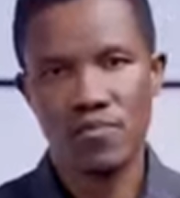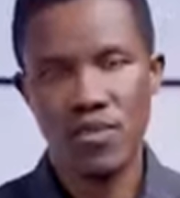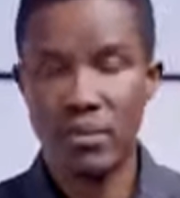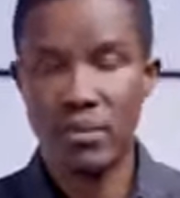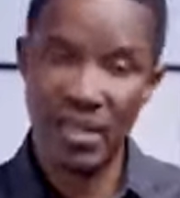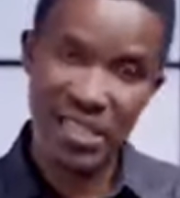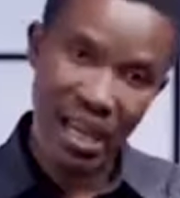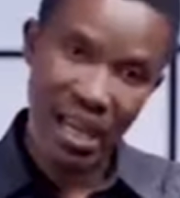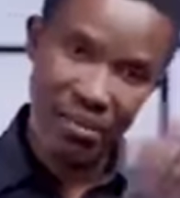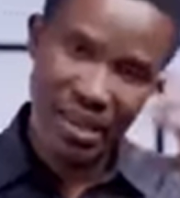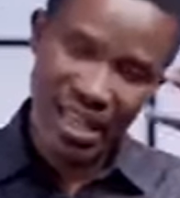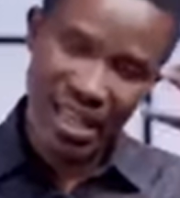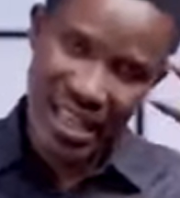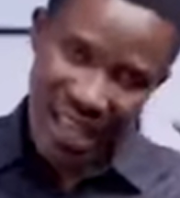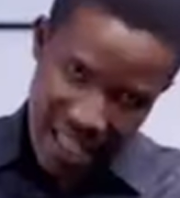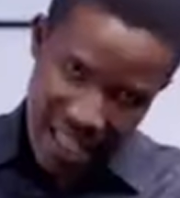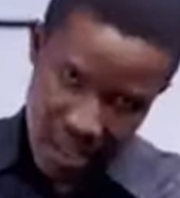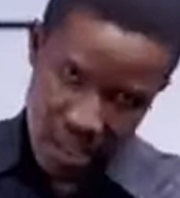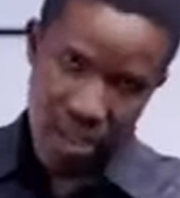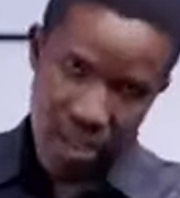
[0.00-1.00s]
And by the time they
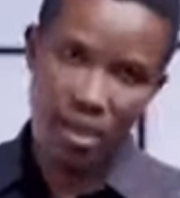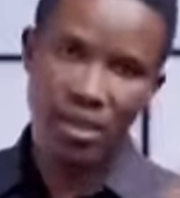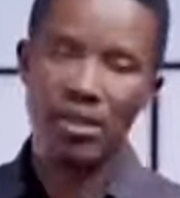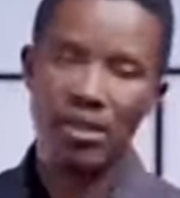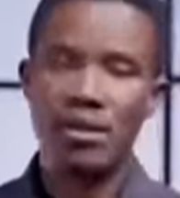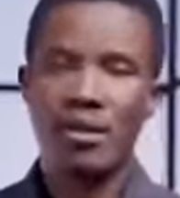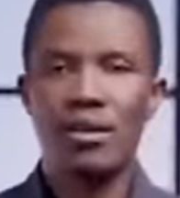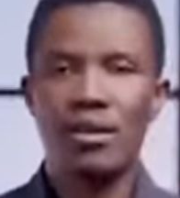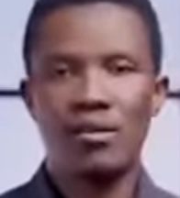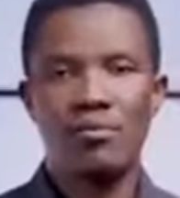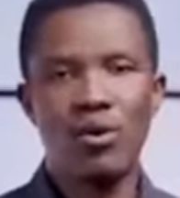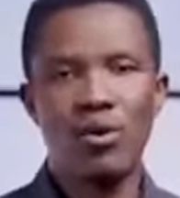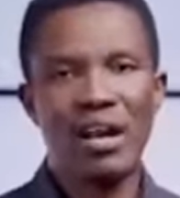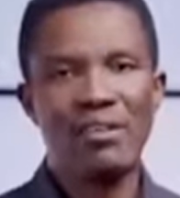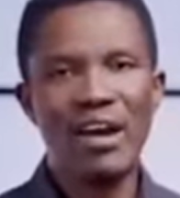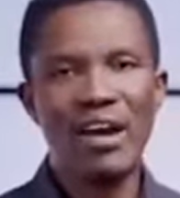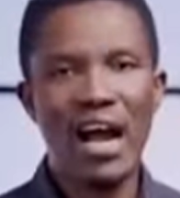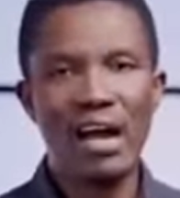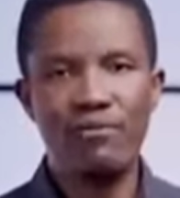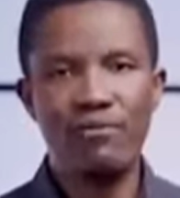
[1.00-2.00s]
get
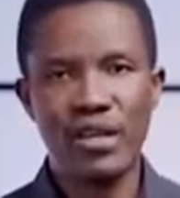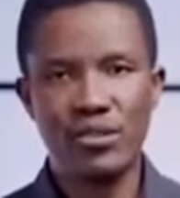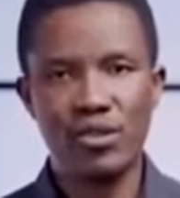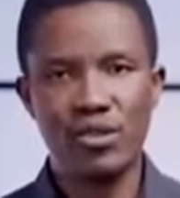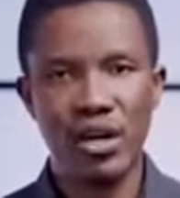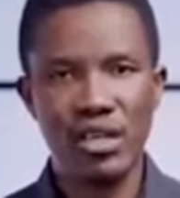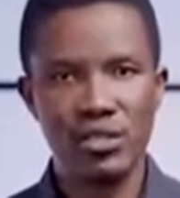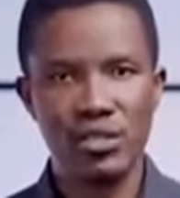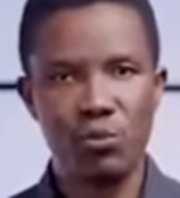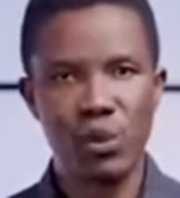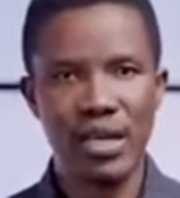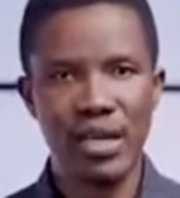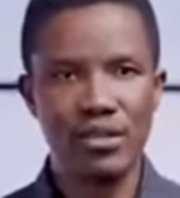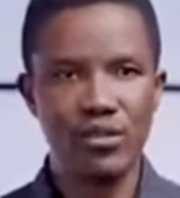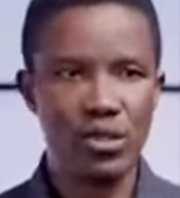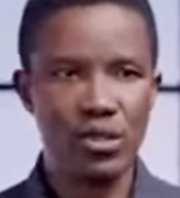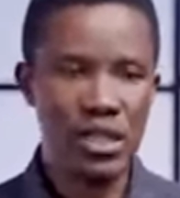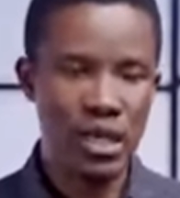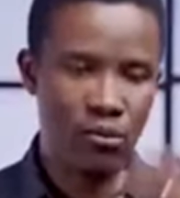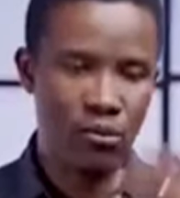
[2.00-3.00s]
whatever harvest God is bringing
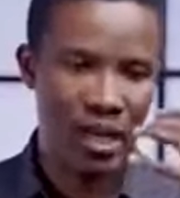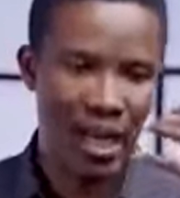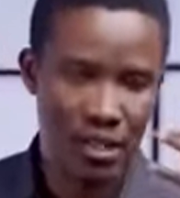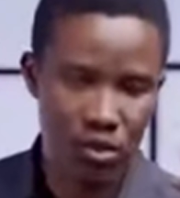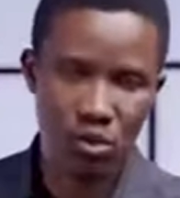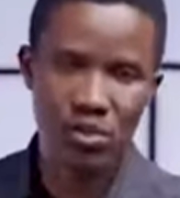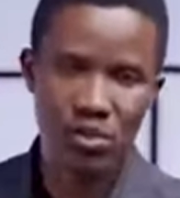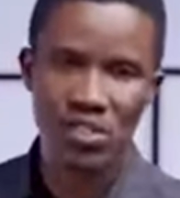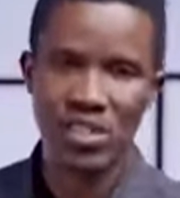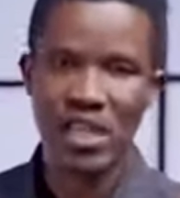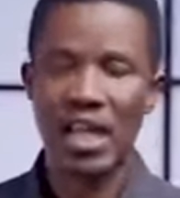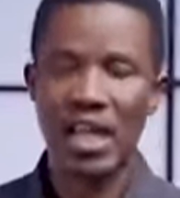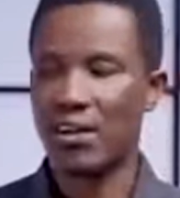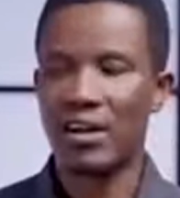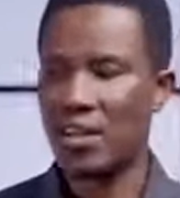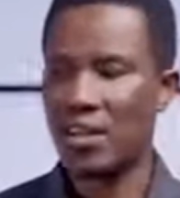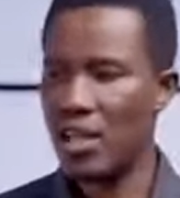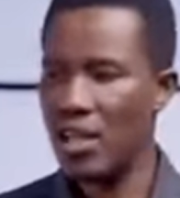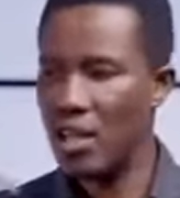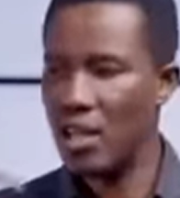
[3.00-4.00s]
to them, whether through
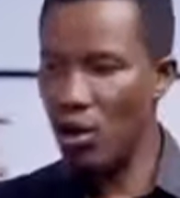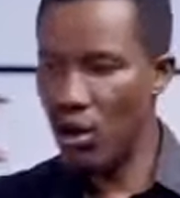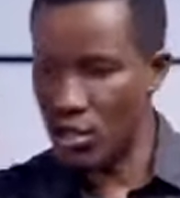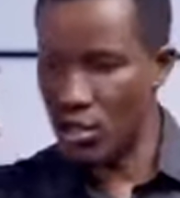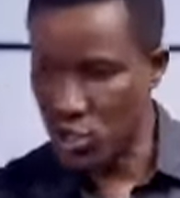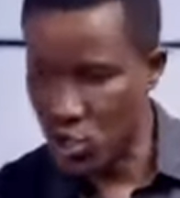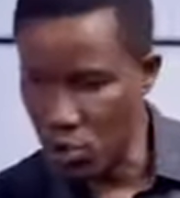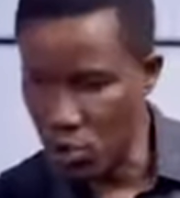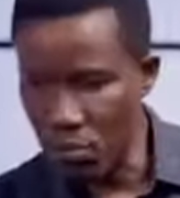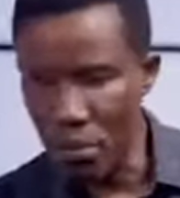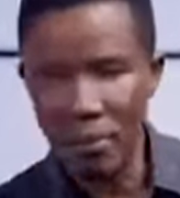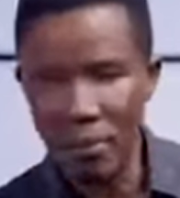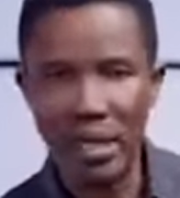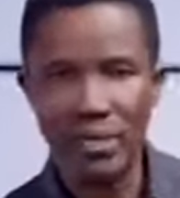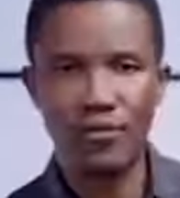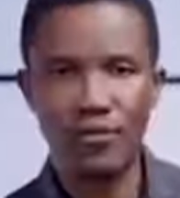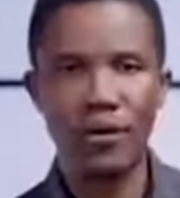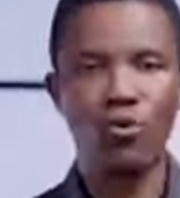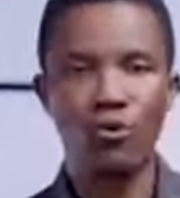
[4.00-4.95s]
salary or through payment